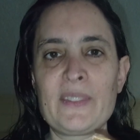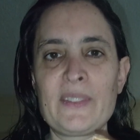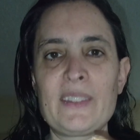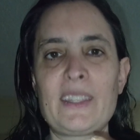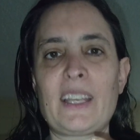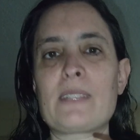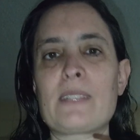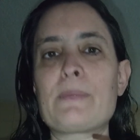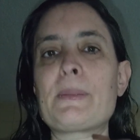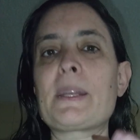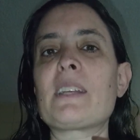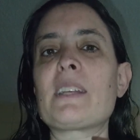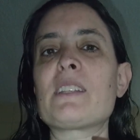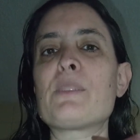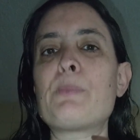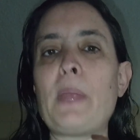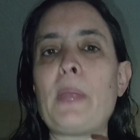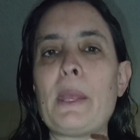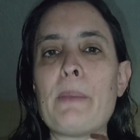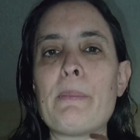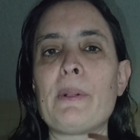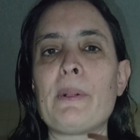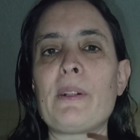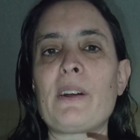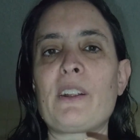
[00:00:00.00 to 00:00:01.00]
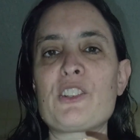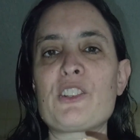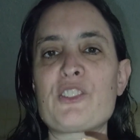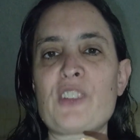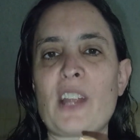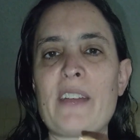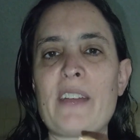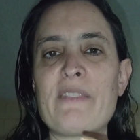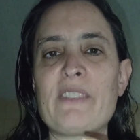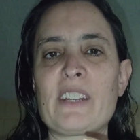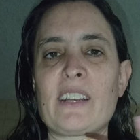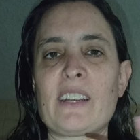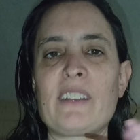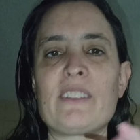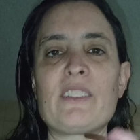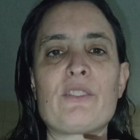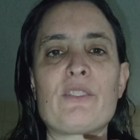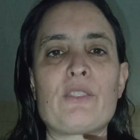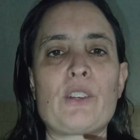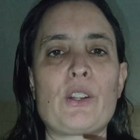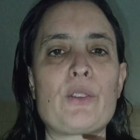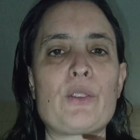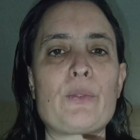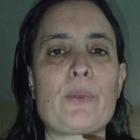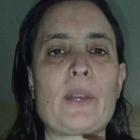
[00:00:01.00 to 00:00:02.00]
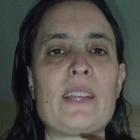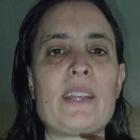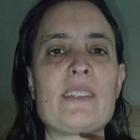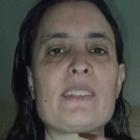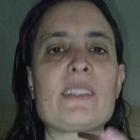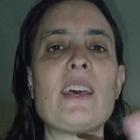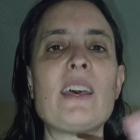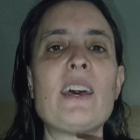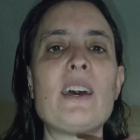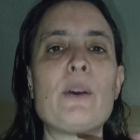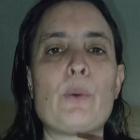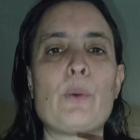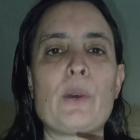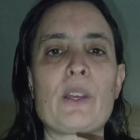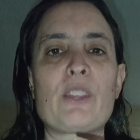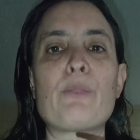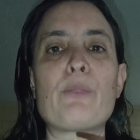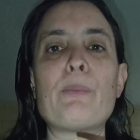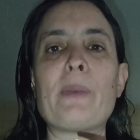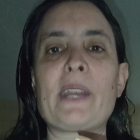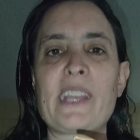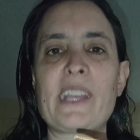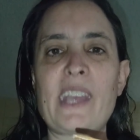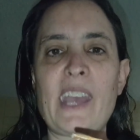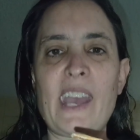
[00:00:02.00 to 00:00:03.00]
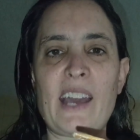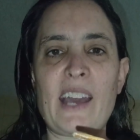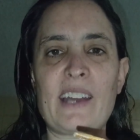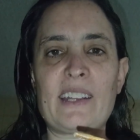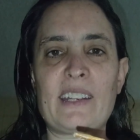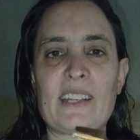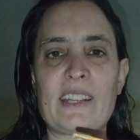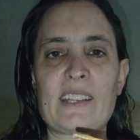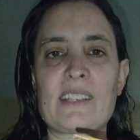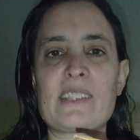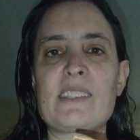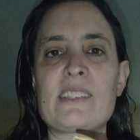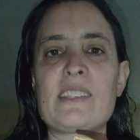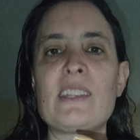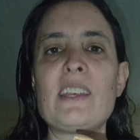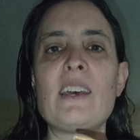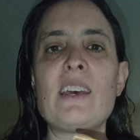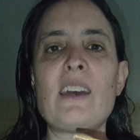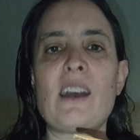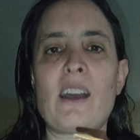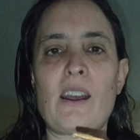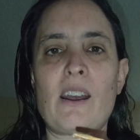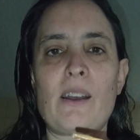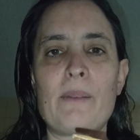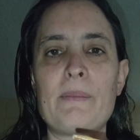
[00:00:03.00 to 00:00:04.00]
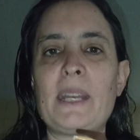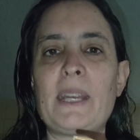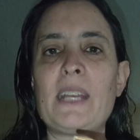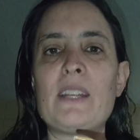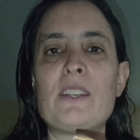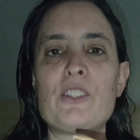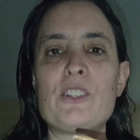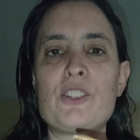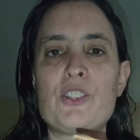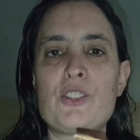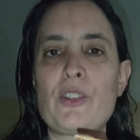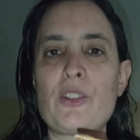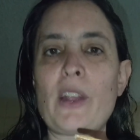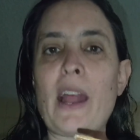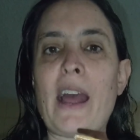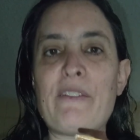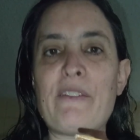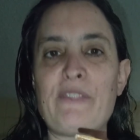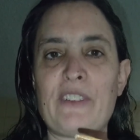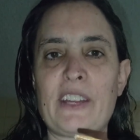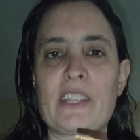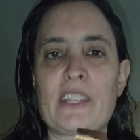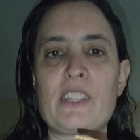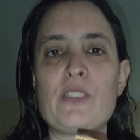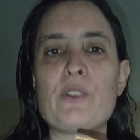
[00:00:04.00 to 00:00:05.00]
That's because people are driving on the roadways with mechanics in traffic.